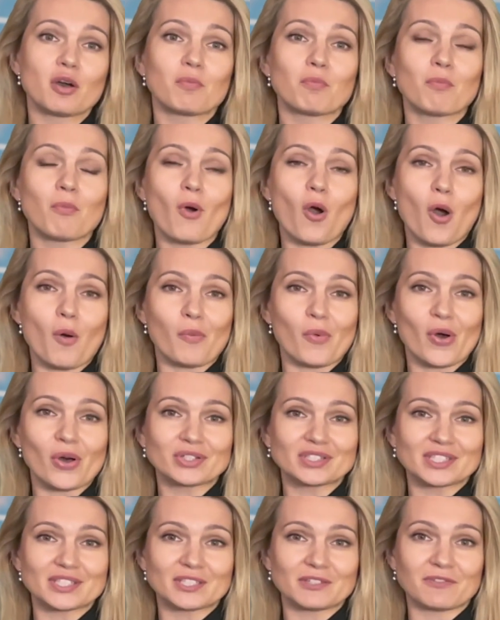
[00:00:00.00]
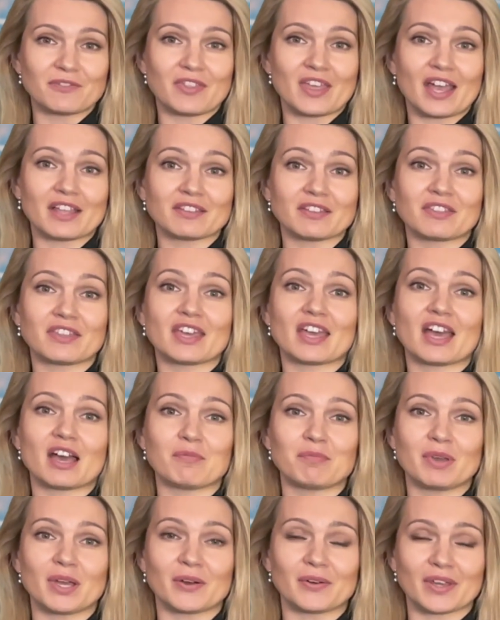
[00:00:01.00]
more positive than the
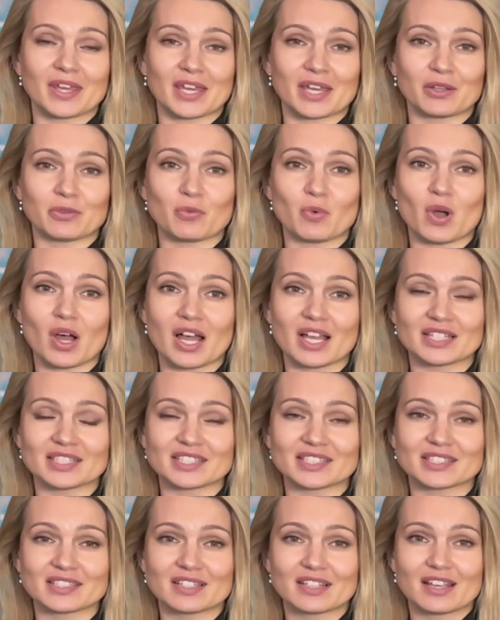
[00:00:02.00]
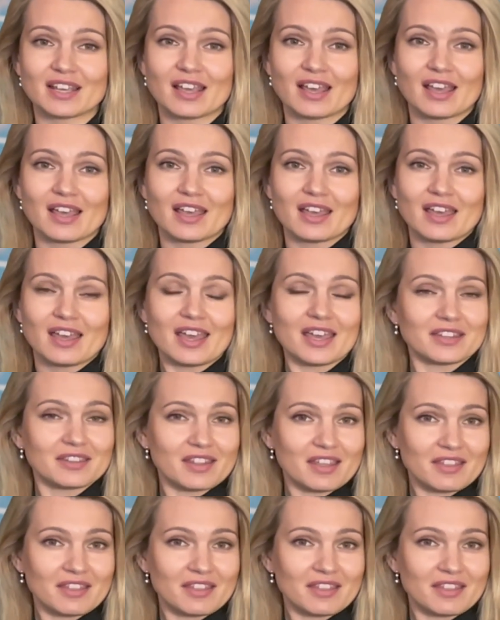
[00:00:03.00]
American ones. And